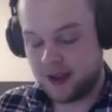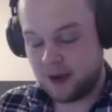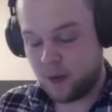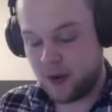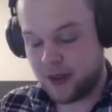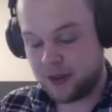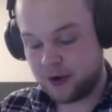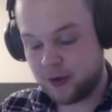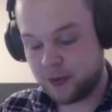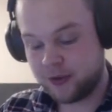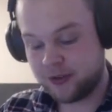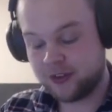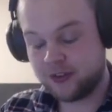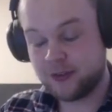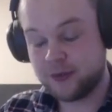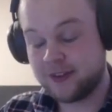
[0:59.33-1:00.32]
whether I want
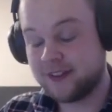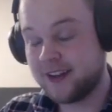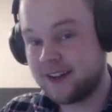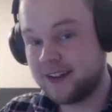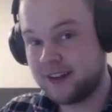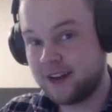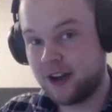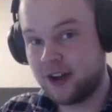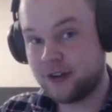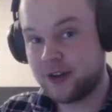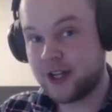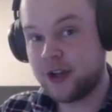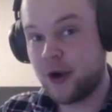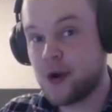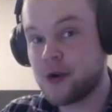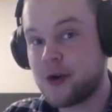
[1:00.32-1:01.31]
to do a
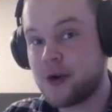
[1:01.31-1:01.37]
Zendalari or a